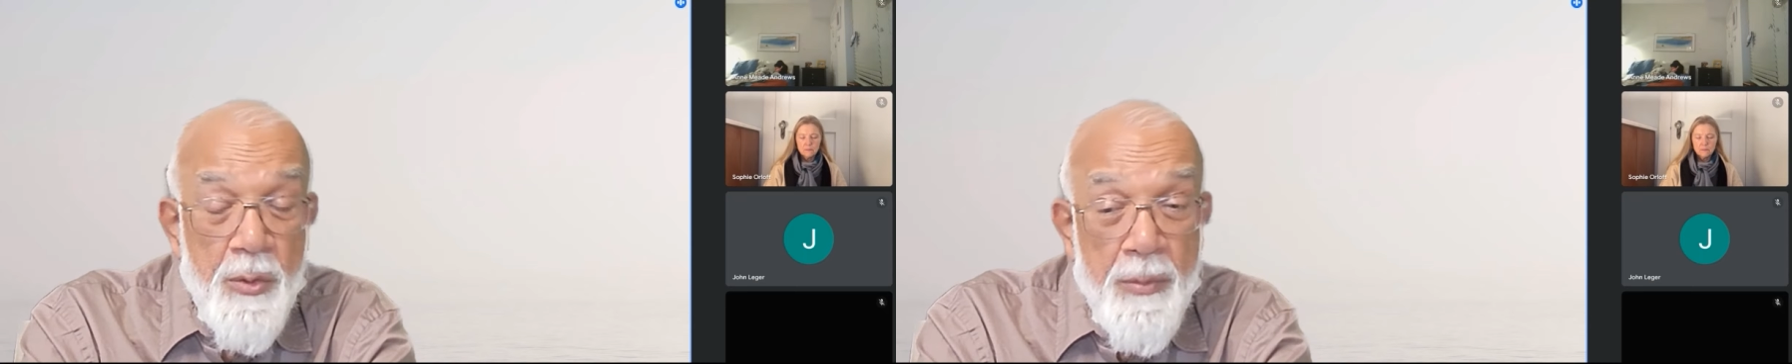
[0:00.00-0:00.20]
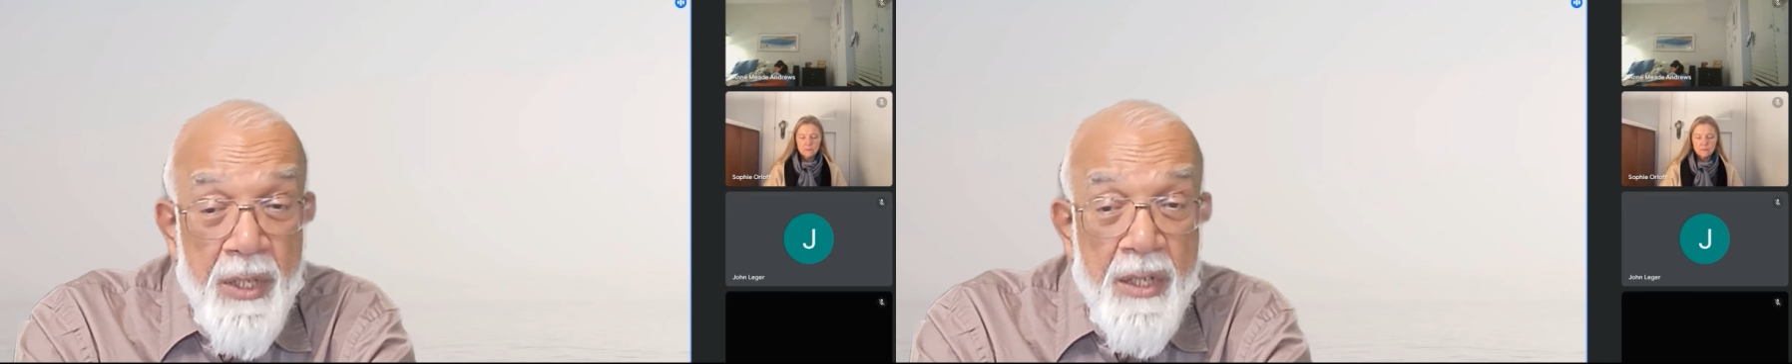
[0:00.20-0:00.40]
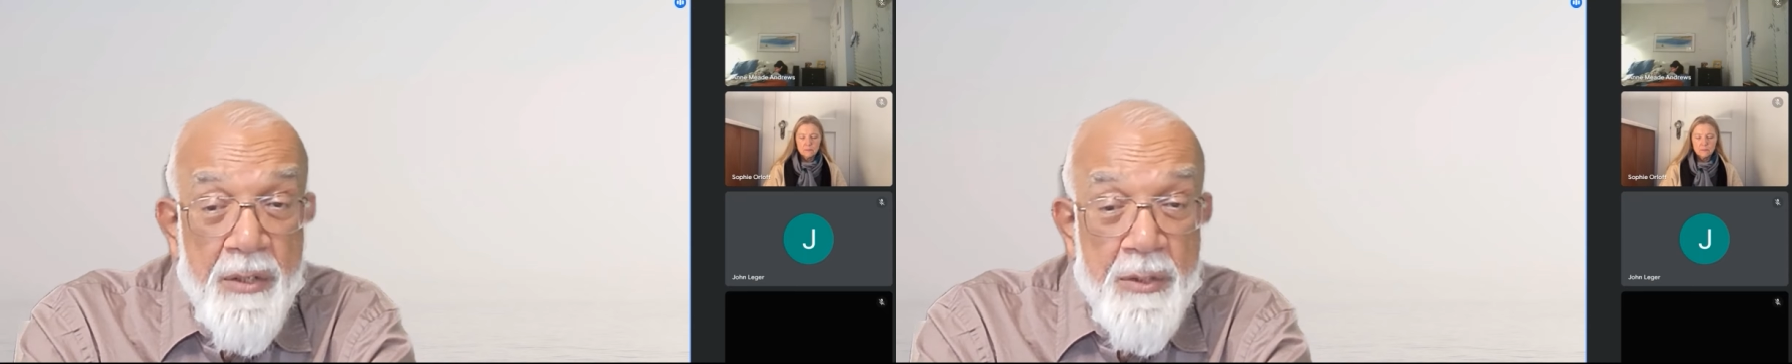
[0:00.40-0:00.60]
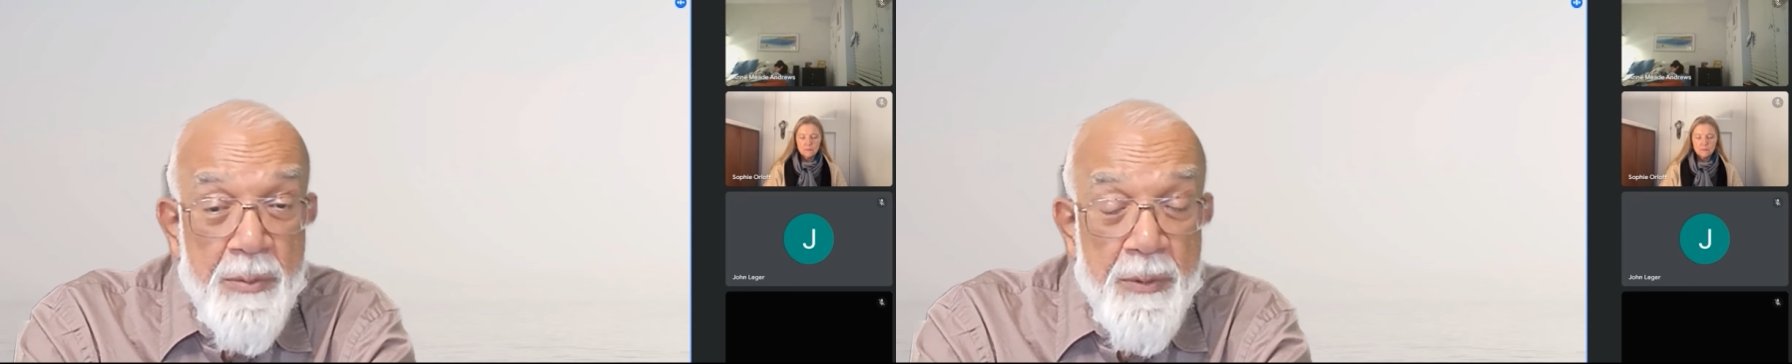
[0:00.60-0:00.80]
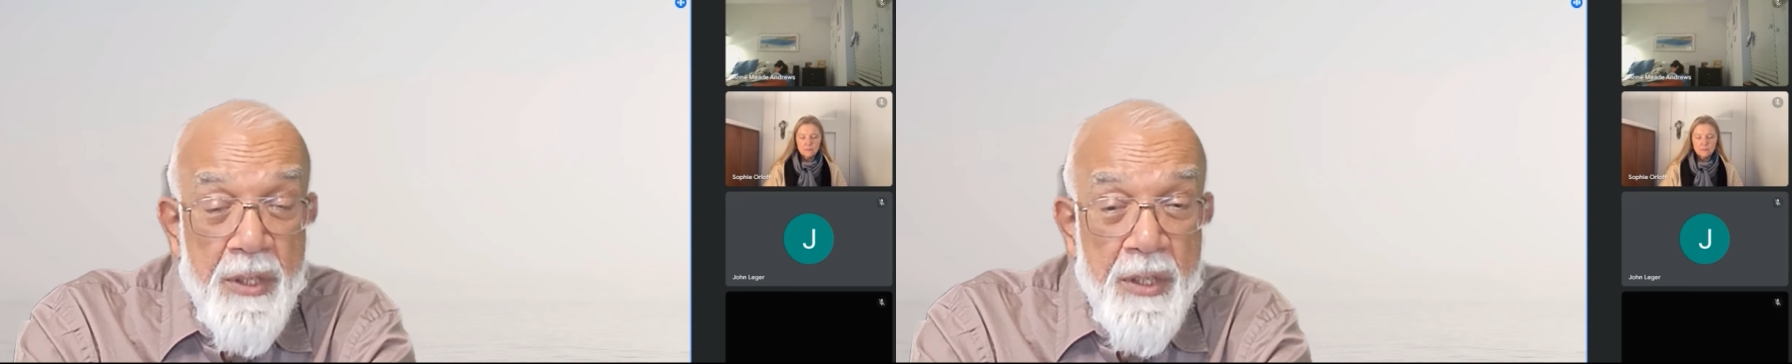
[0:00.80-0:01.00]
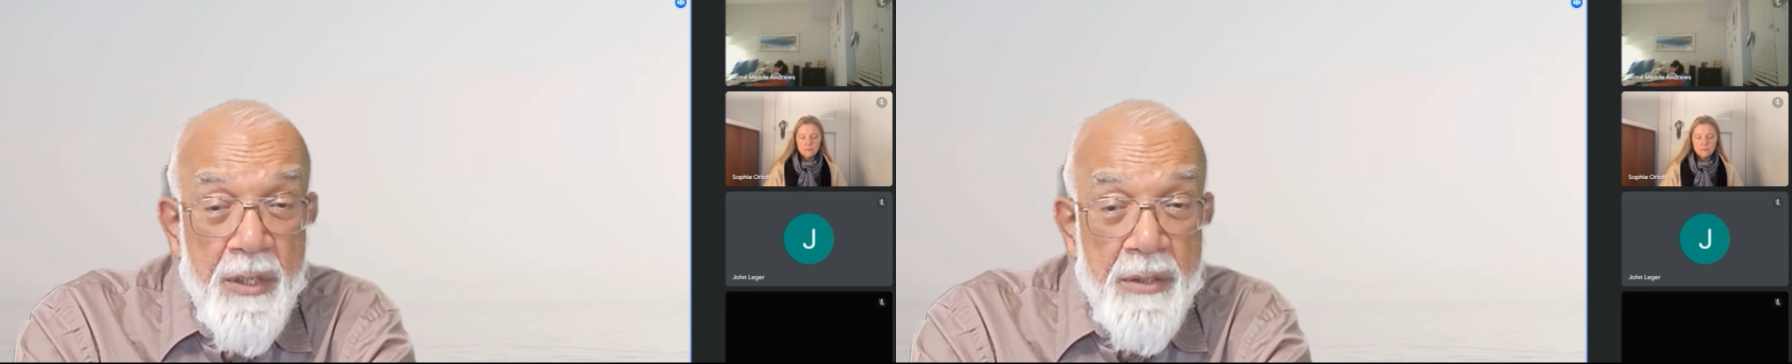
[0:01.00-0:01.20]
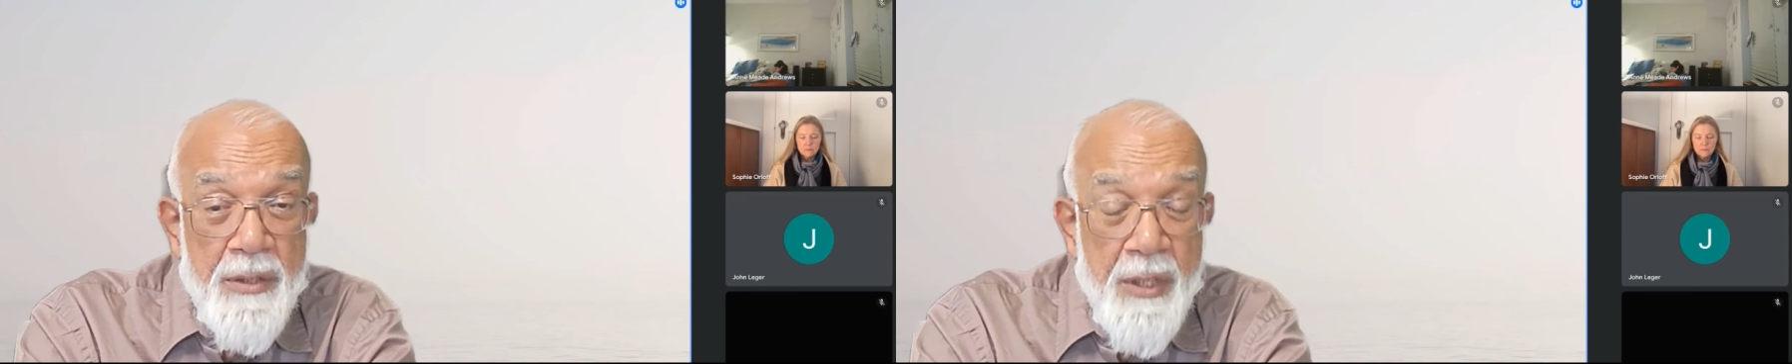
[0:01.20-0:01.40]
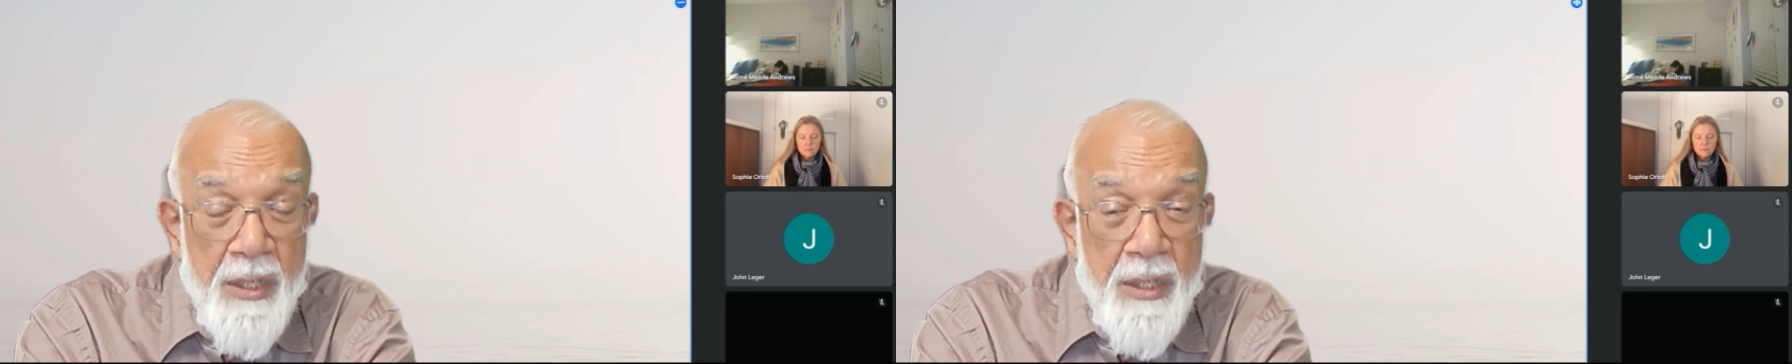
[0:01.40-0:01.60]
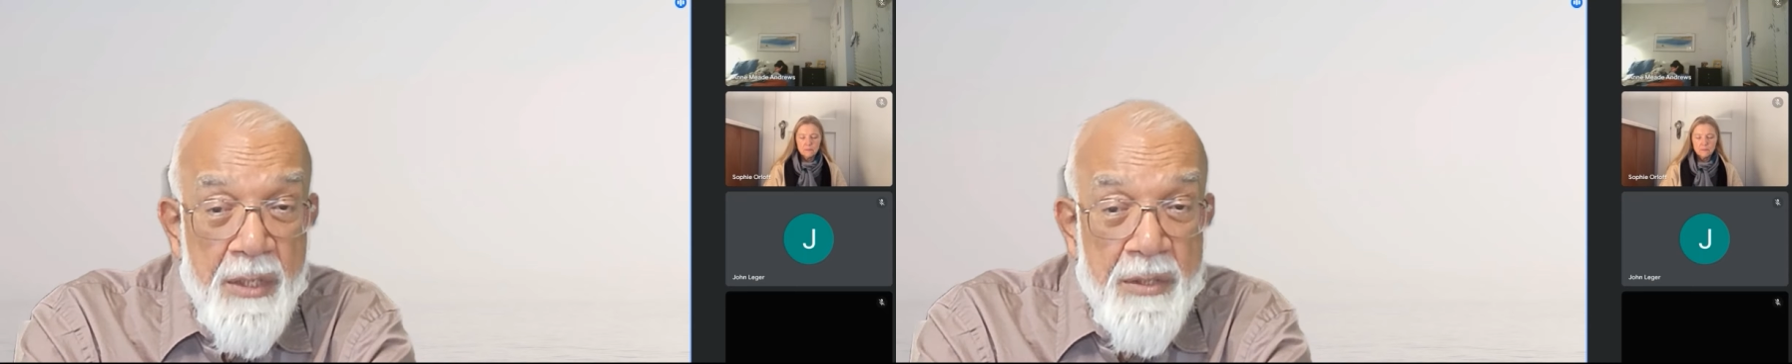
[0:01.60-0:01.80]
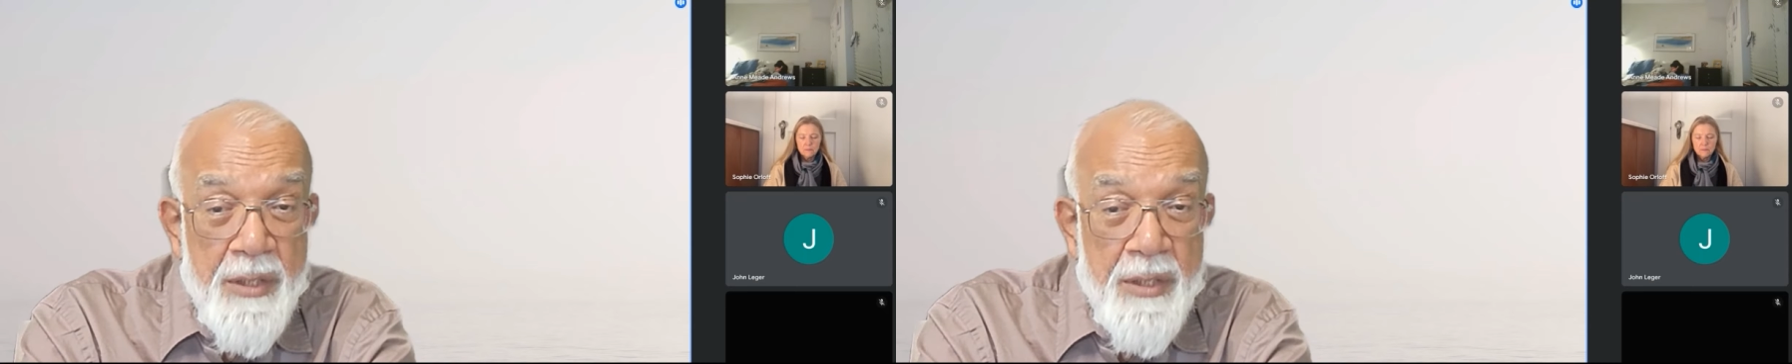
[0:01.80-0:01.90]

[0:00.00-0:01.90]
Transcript: You may experience tingling